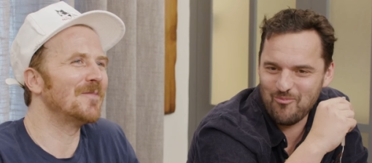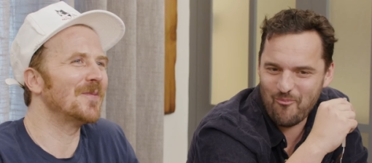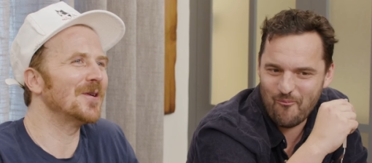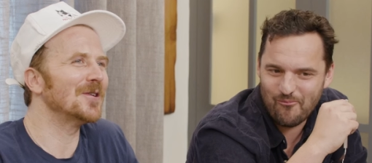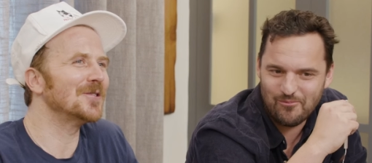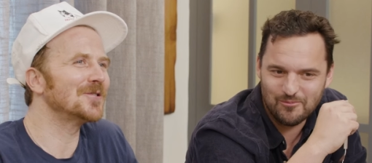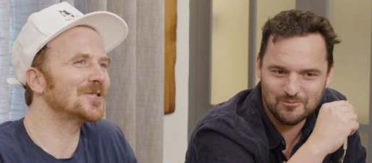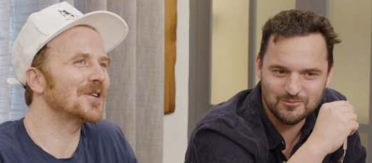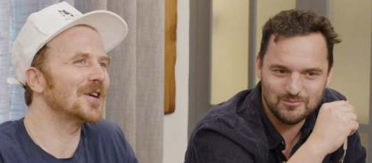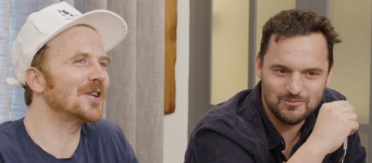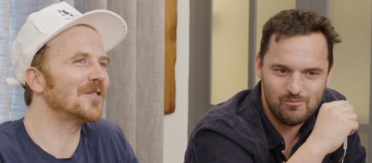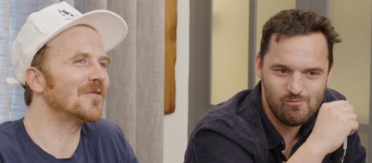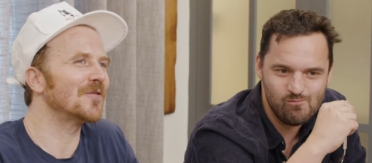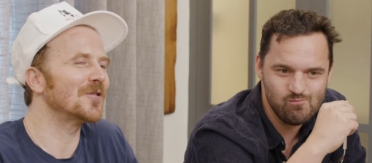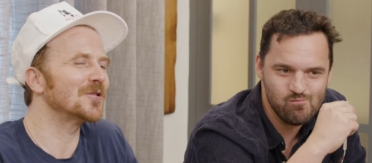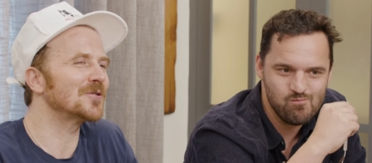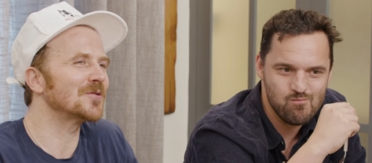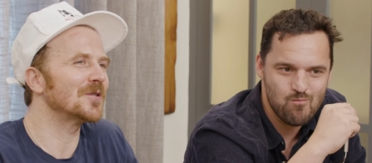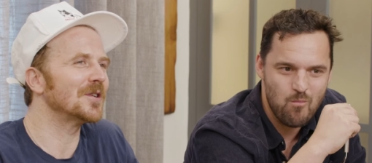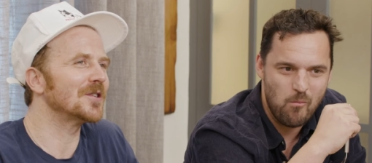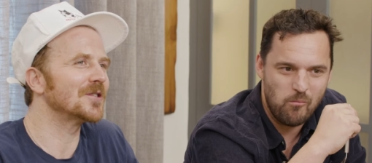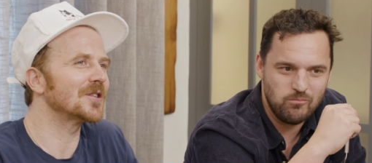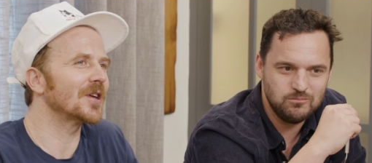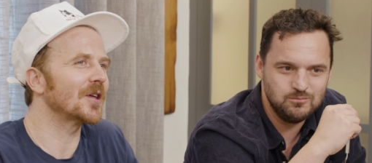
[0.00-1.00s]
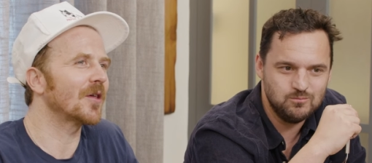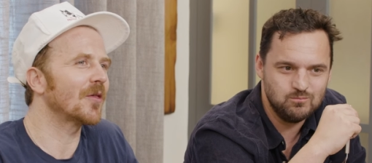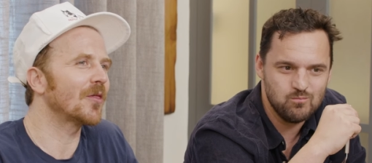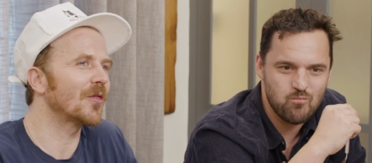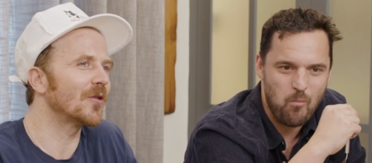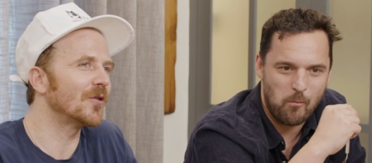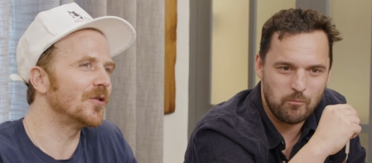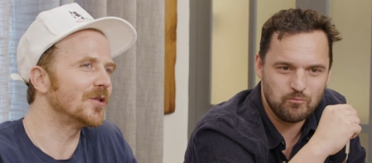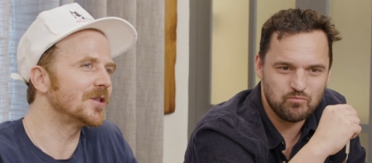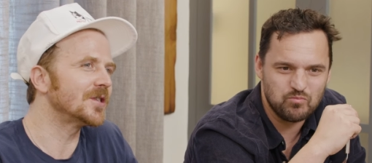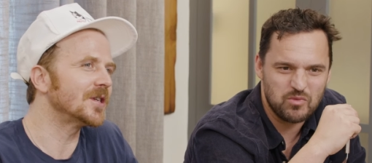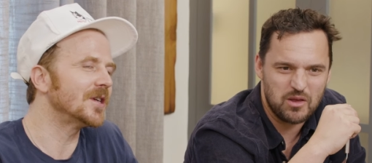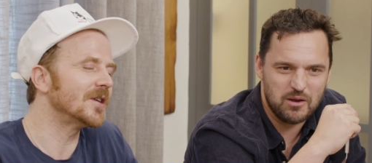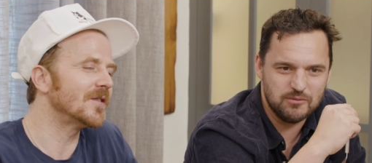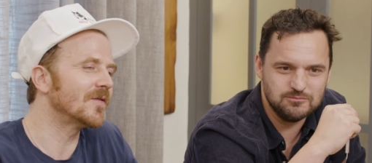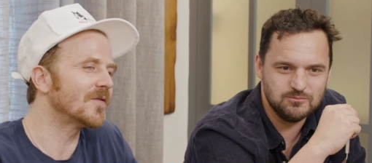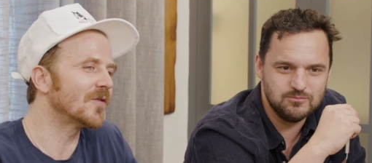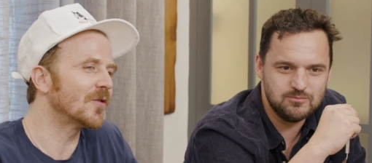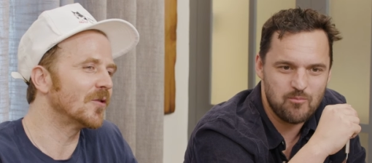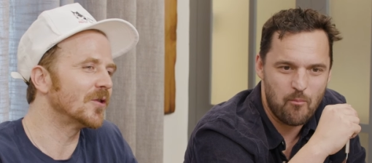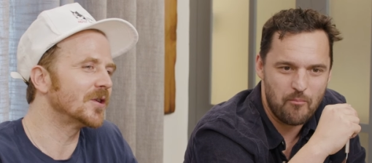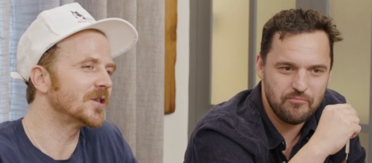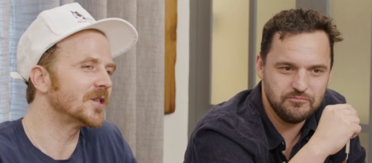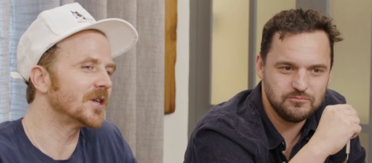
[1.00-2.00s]
Speaker 1: parents got divorced when I was like 13,
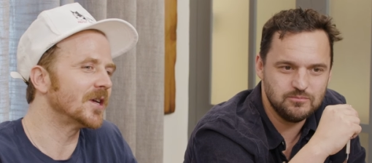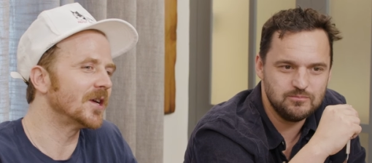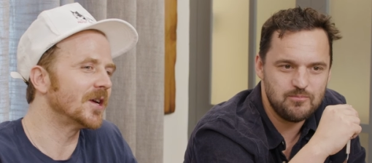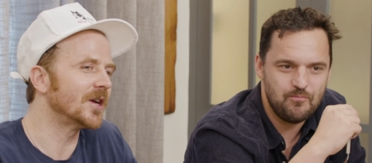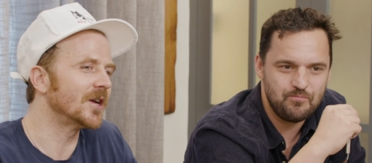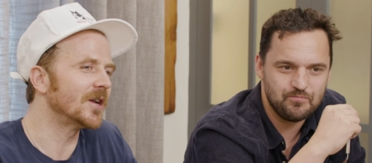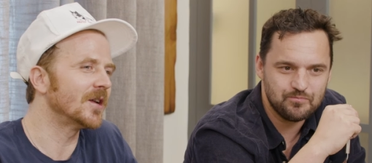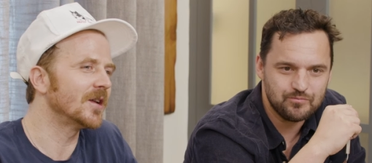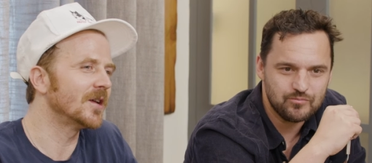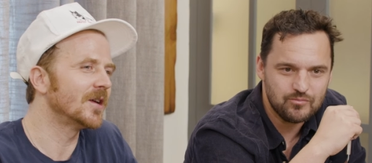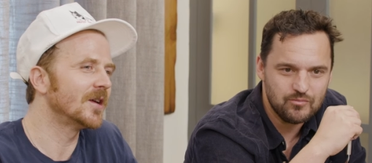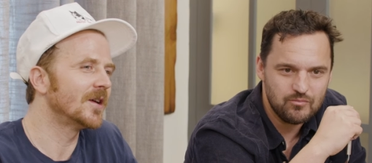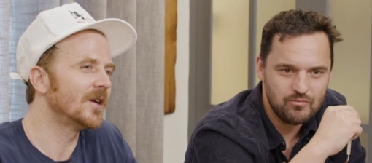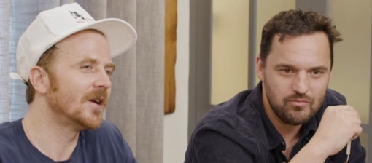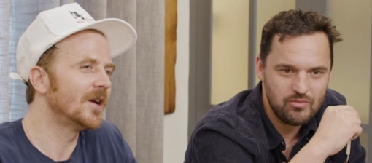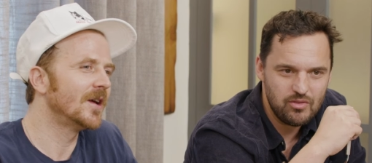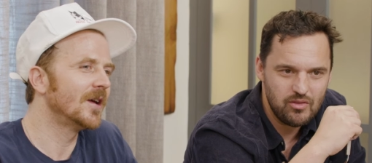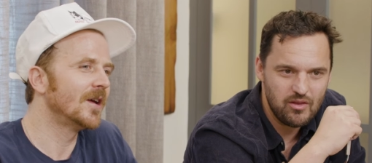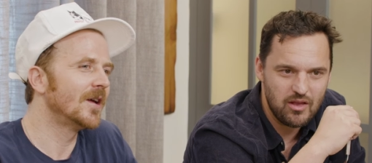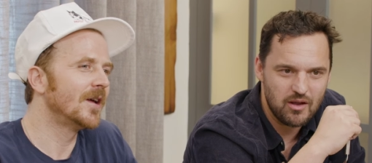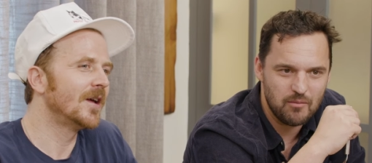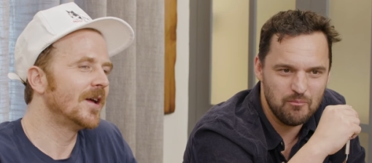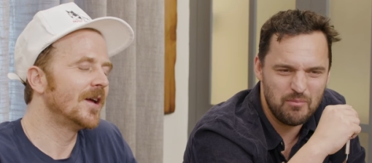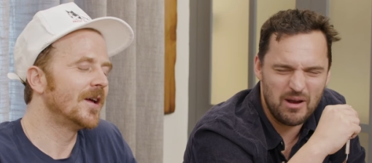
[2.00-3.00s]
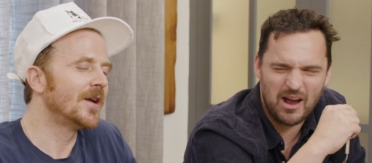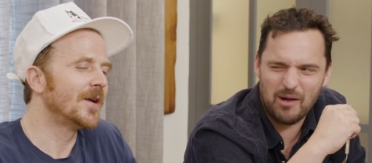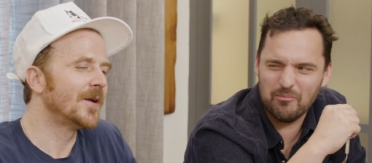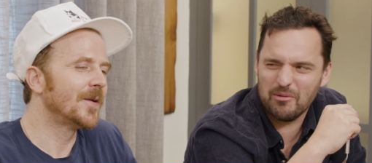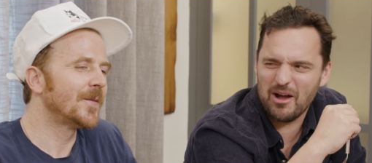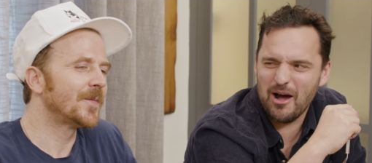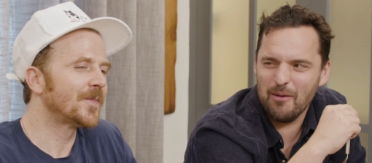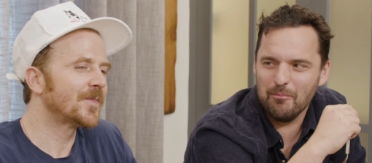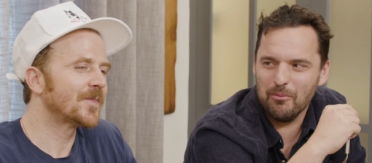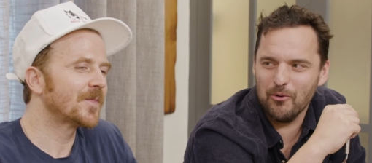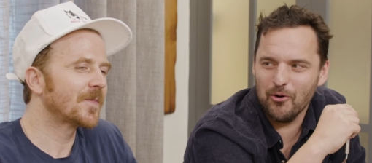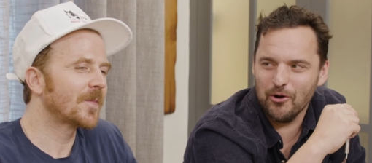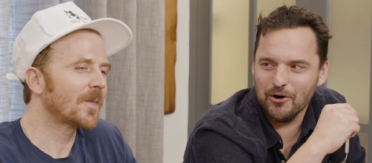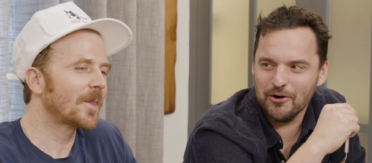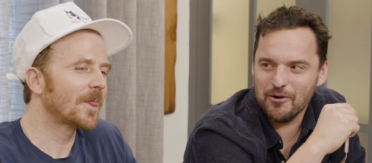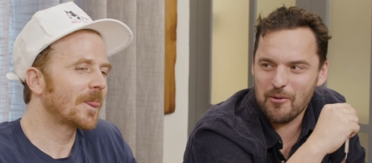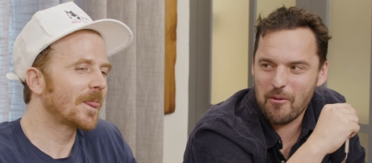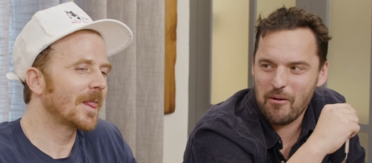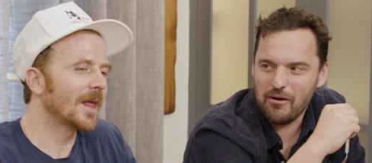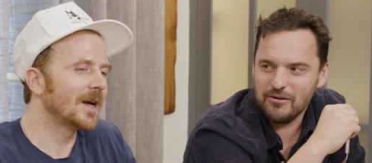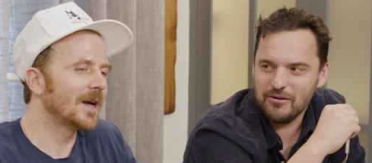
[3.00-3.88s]
14. Pam got bored.